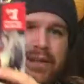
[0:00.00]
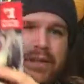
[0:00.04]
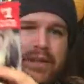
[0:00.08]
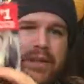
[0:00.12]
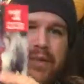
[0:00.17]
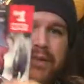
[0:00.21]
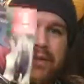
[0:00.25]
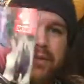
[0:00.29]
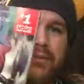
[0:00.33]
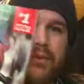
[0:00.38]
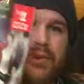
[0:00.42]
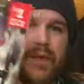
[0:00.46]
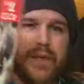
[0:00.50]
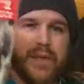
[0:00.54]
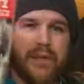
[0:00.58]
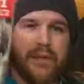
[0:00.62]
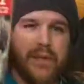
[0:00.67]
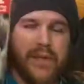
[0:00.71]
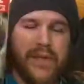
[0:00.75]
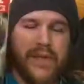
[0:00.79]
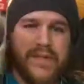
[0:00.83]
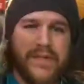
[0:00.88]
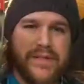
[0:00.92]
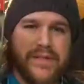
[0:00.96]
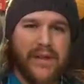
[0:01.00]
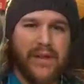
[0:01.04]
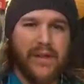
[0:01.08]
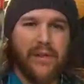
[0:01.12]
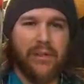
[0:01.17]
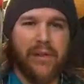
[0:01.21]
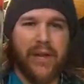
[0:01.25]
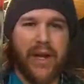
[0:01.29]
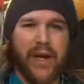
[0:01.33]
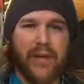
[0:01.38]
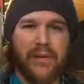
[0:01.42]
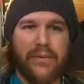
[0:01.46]
his run when he
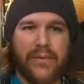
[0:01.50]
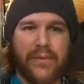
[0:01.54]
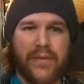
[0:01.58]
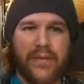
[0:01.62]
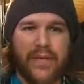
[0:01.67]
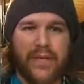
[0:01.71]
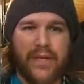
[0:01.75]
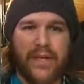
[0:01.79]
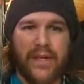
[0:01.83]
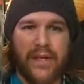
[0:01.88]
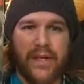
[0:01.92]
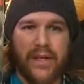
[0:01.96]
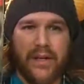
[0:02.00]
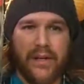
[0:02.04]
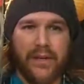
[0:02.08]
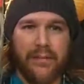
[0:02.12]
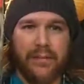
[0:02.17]
started back with the